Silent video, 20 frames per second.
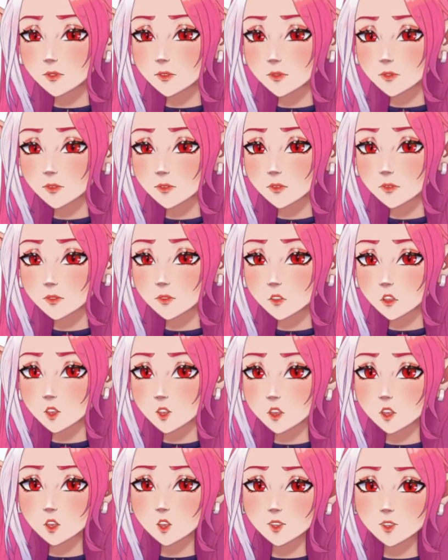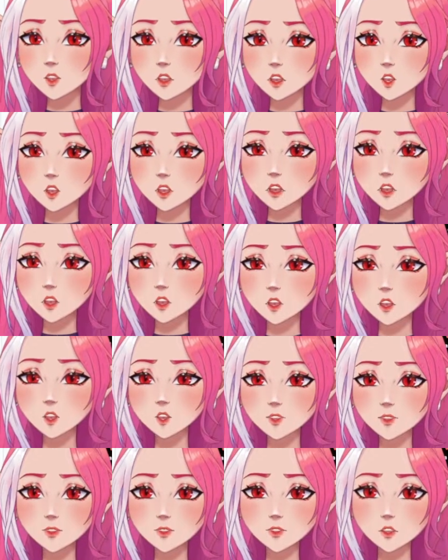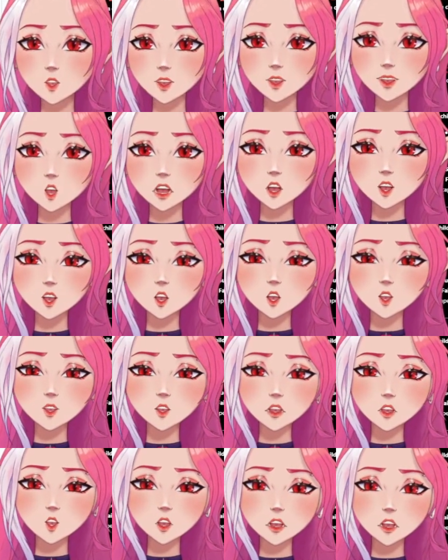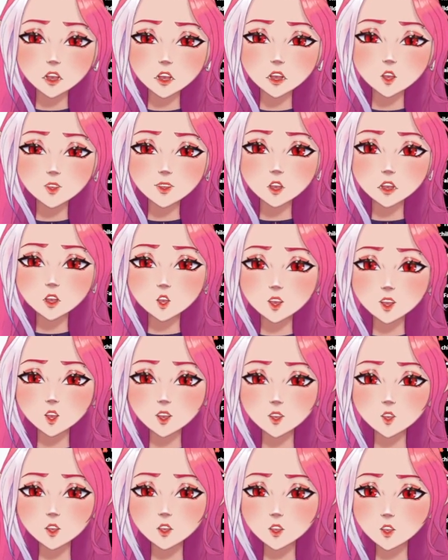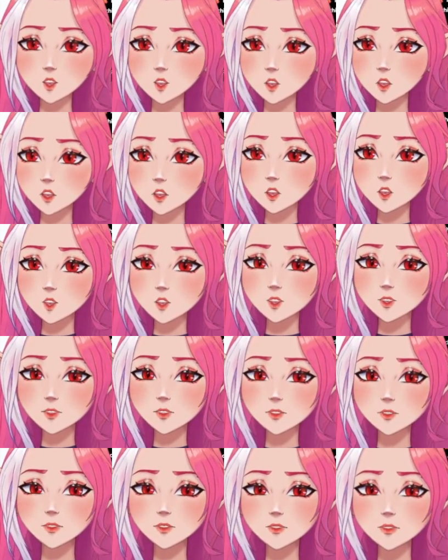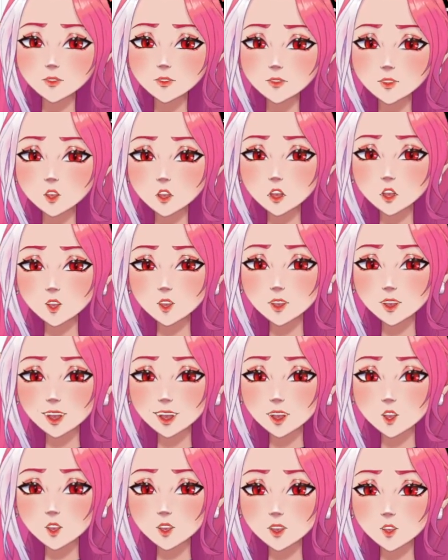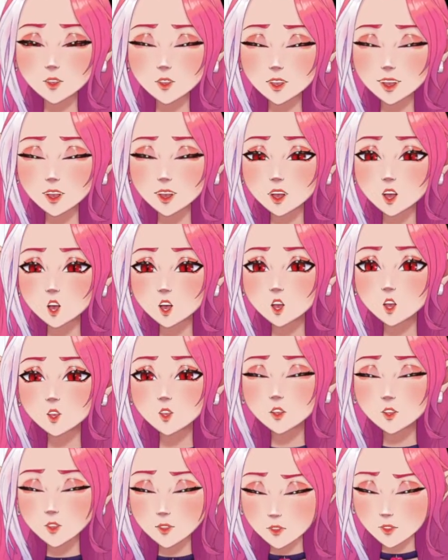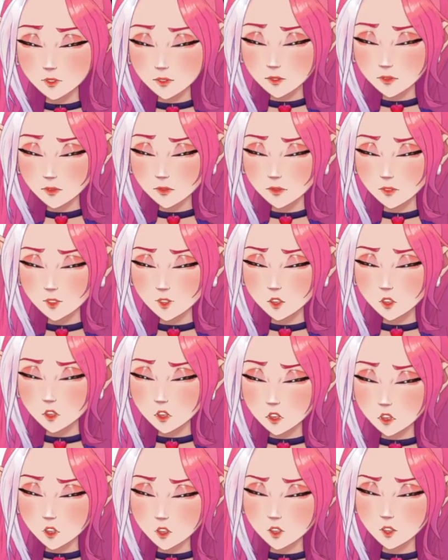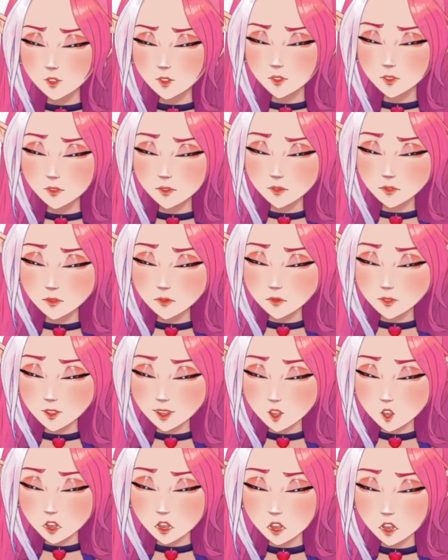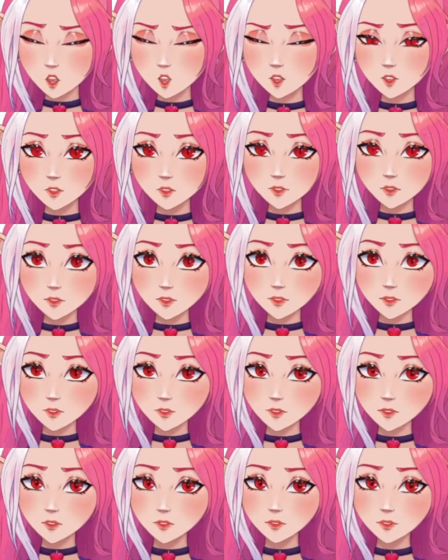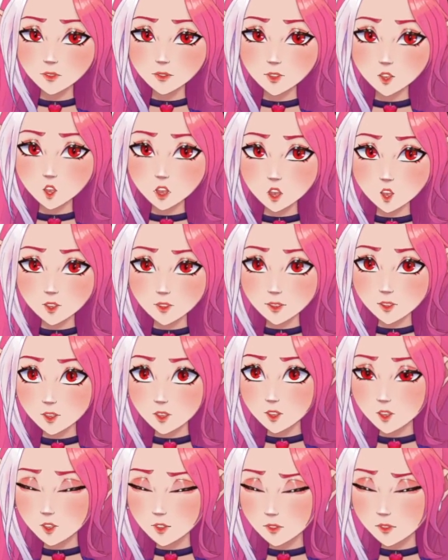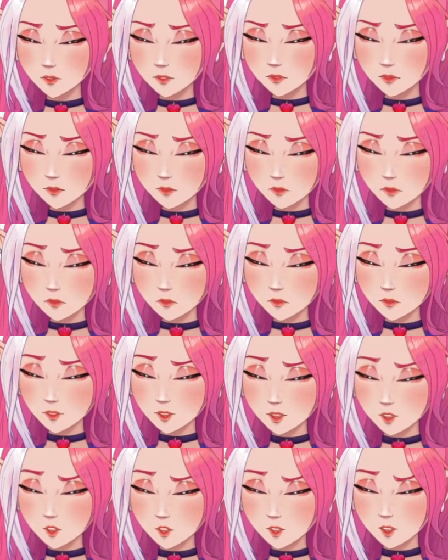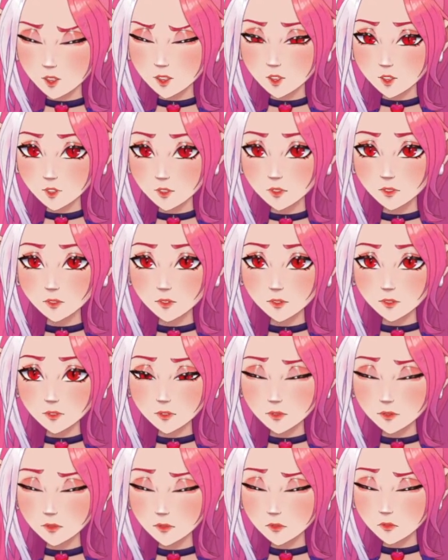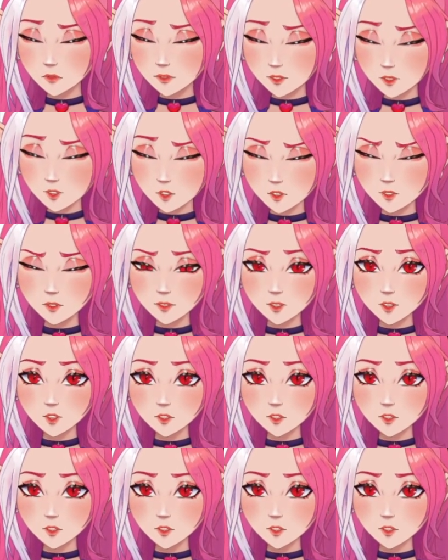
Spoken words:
we're gonna do the bridge collapses further. Kairos is injured. Saving a child. All dex based checks.